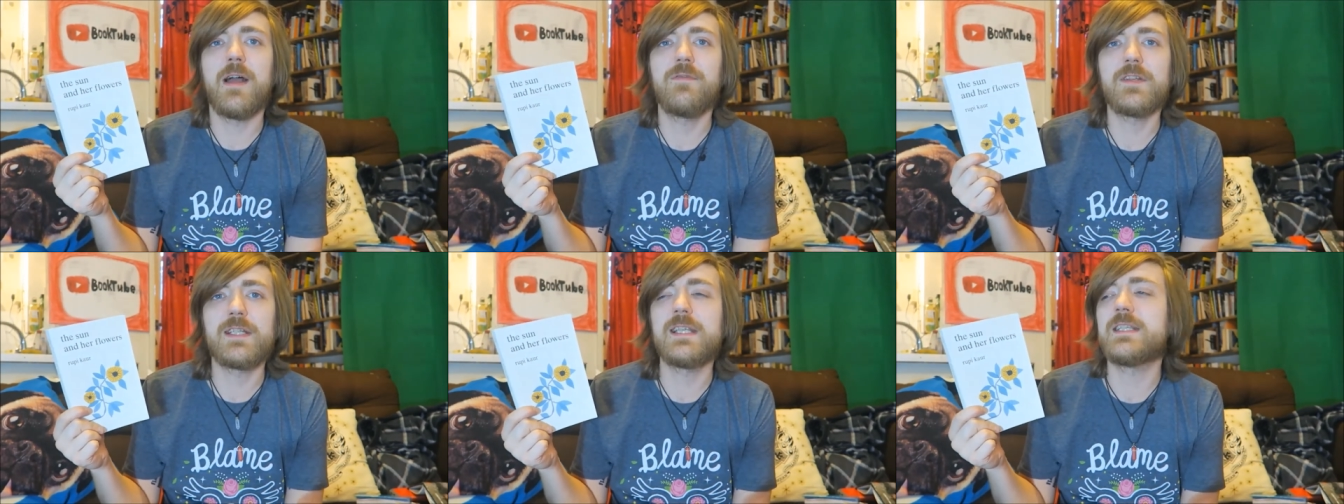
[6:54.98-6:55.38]

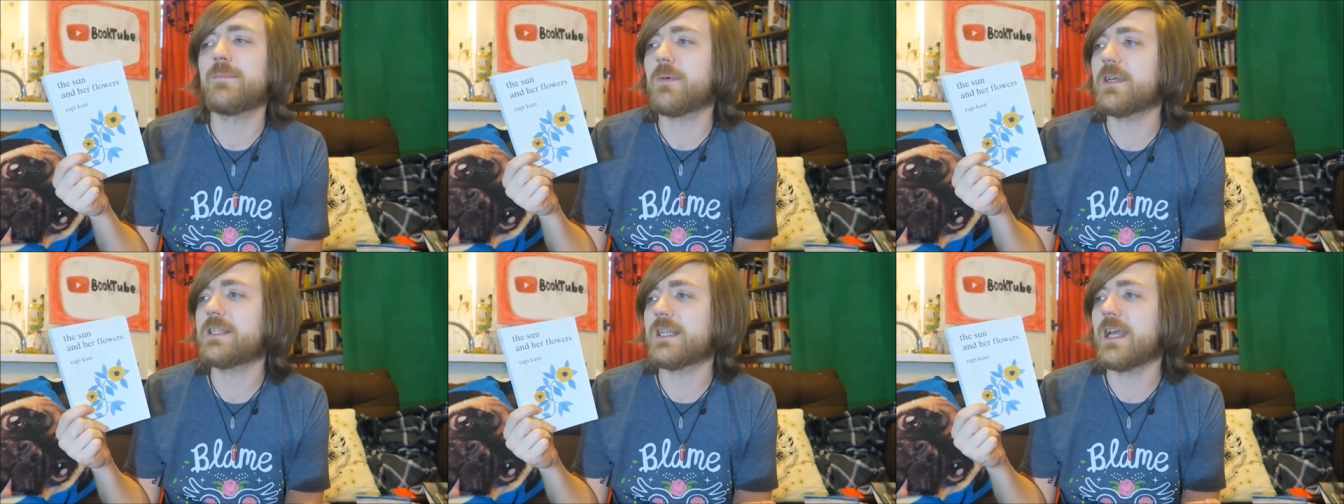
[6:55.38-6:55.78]

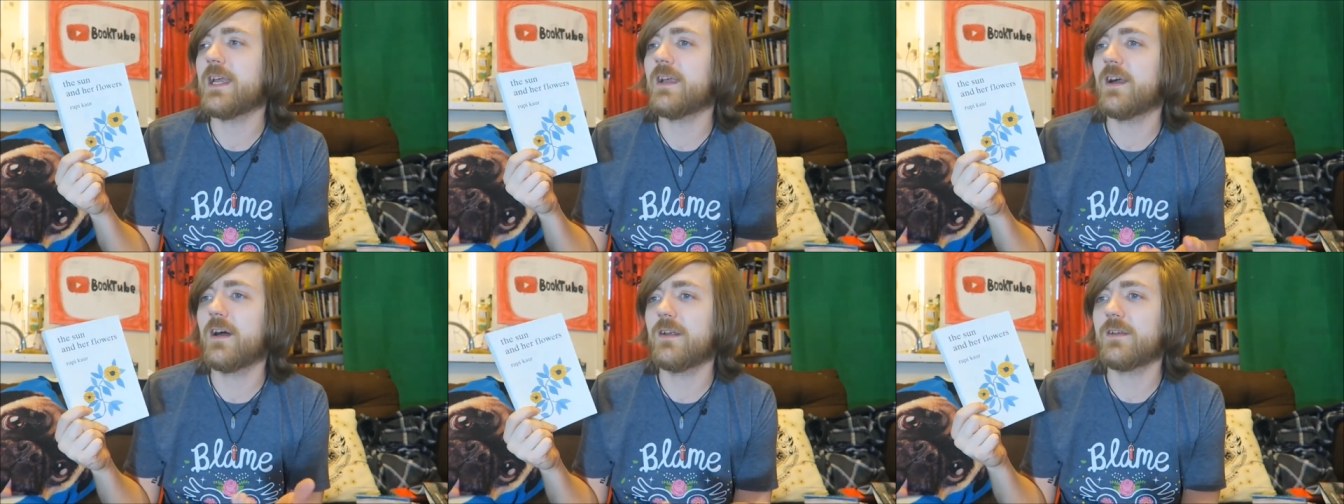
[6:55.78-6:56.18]
prefaces it by
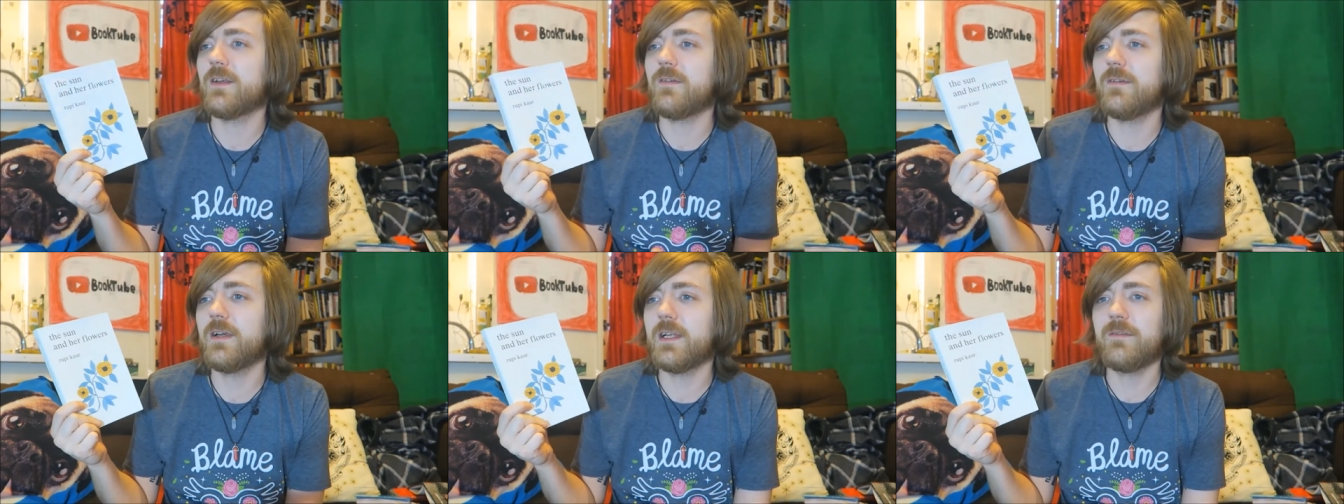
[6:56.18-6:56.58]
saying, I
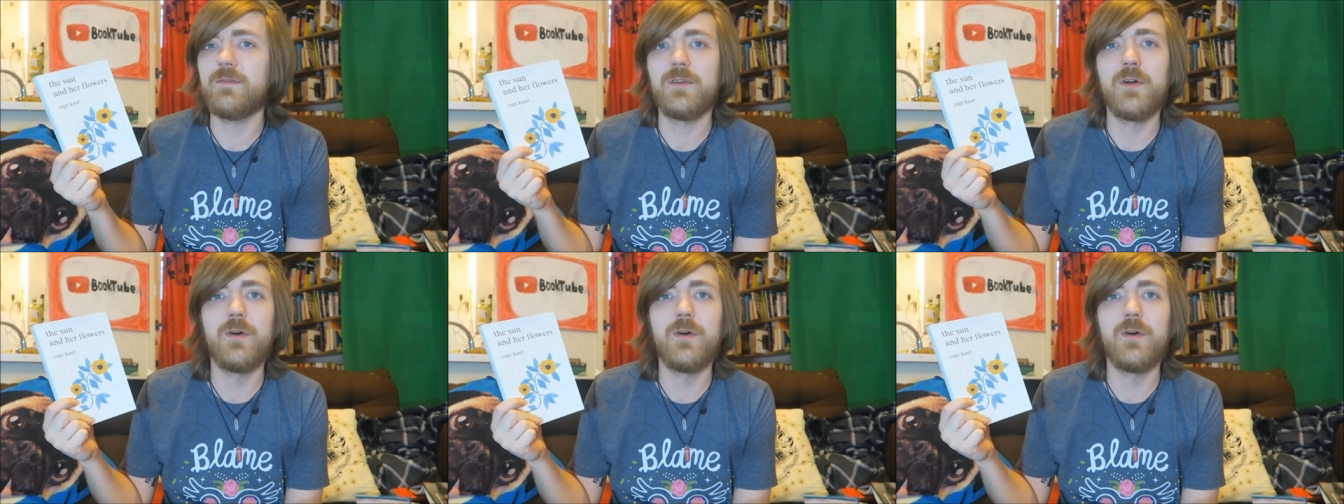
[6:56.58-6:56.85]
don't really